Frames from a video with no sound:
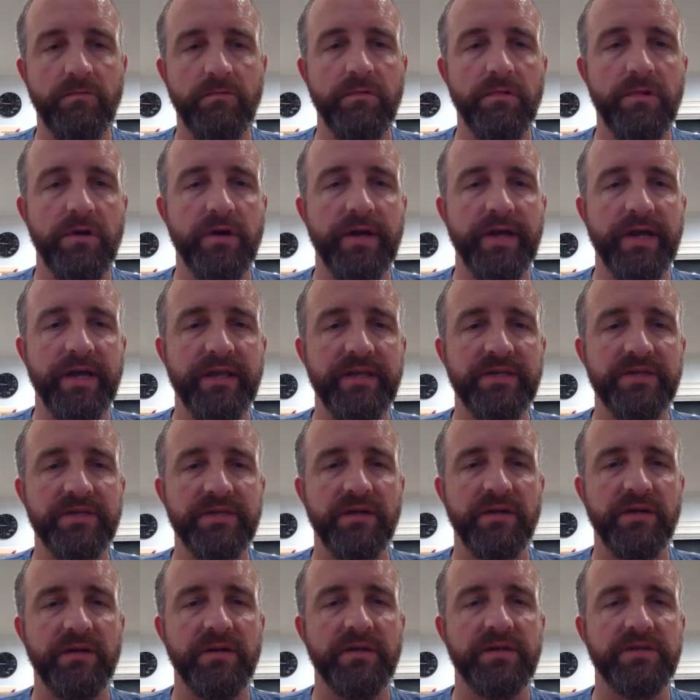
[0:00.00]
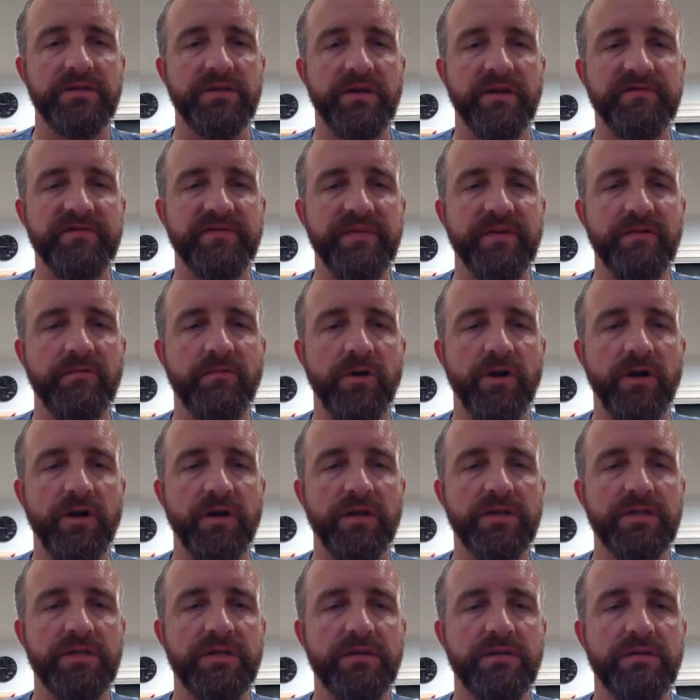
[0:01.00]
Oh yeah, these all have to be
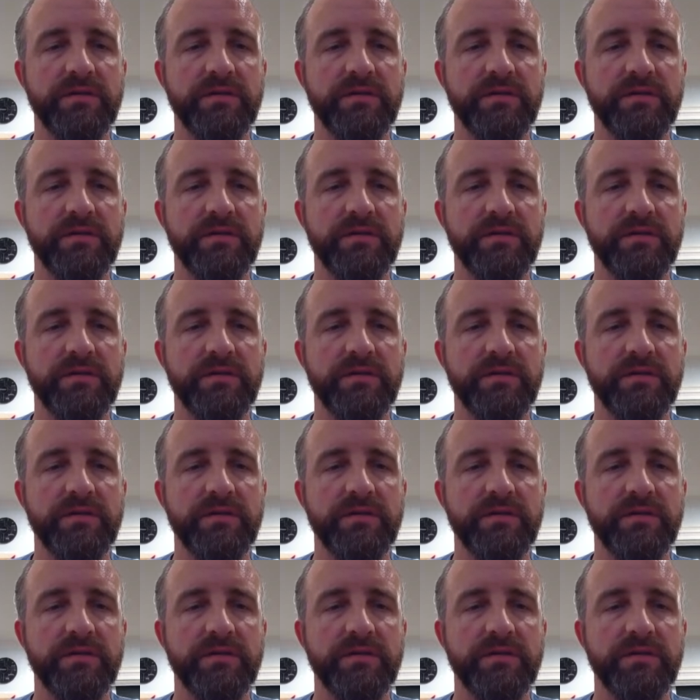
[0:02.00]
words.